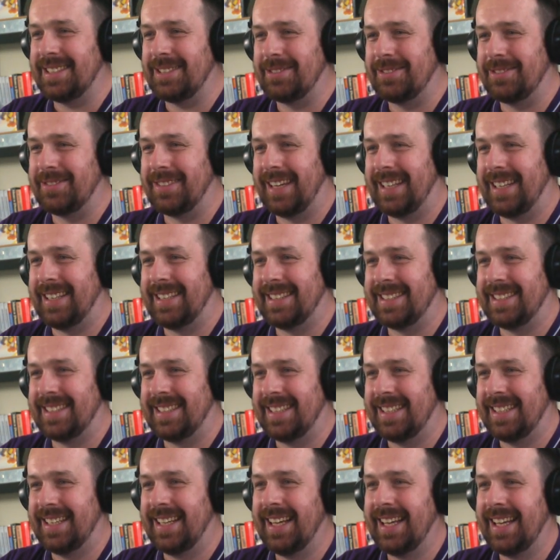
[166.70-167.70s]
he went
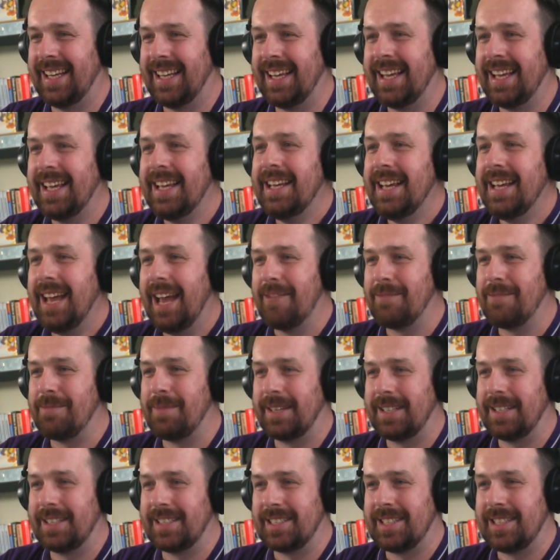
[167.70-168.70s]
in.
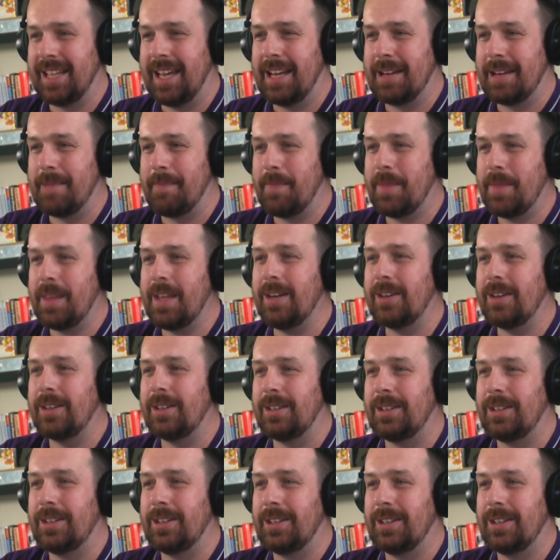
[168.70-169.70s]
Everybody's dead.
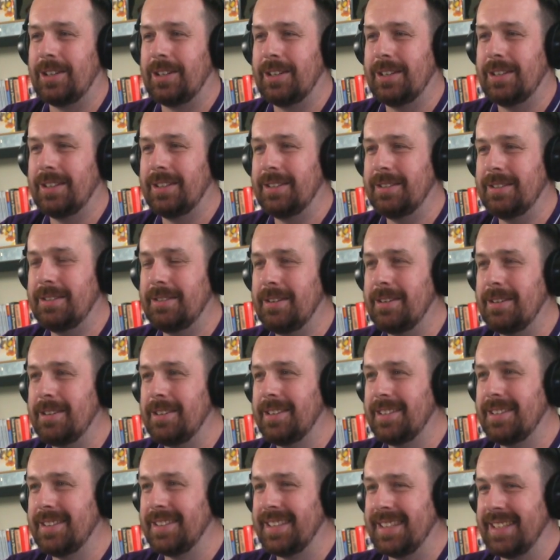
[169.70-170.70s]
Oh
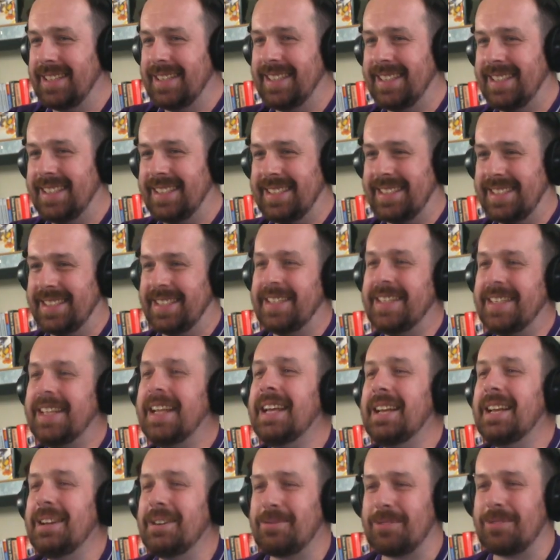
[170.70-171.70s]
the,